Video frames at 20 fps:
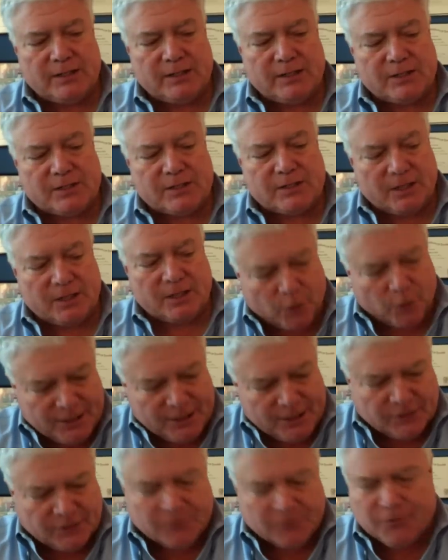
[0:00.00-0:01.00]
and
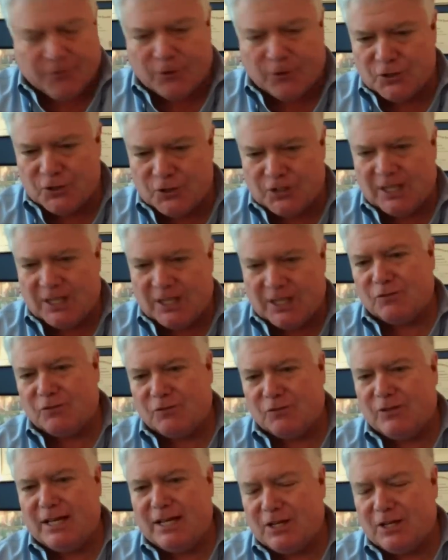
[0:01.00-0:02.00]
write the first
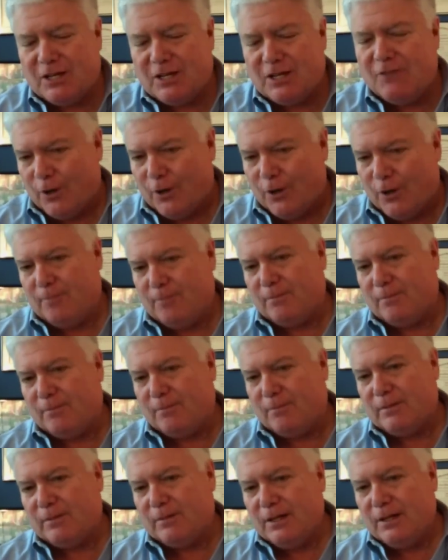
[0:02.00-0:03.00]
sentence of the essay for
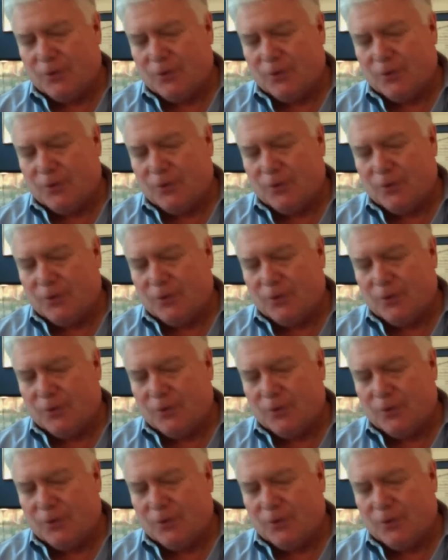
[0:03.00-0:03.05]
him,